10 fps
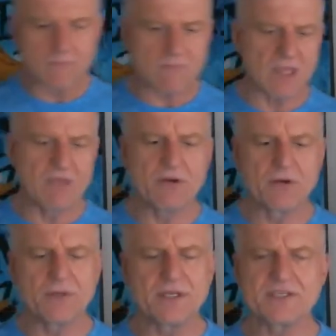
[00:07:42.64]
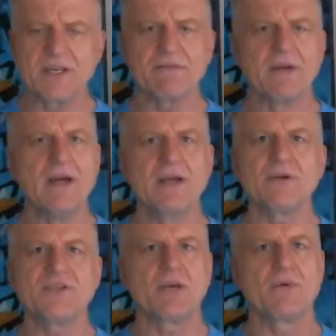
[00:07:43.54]
if you're doing this stuff,
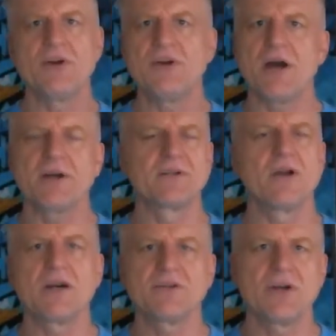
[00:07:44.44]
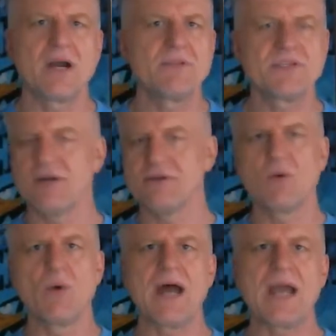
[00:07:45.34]
go check with your doctor. I'm just telling you
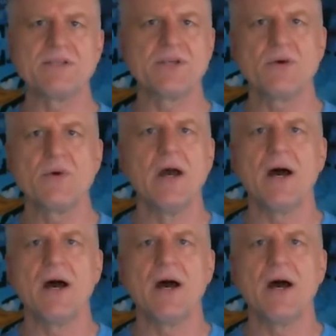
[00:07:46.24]
what I do.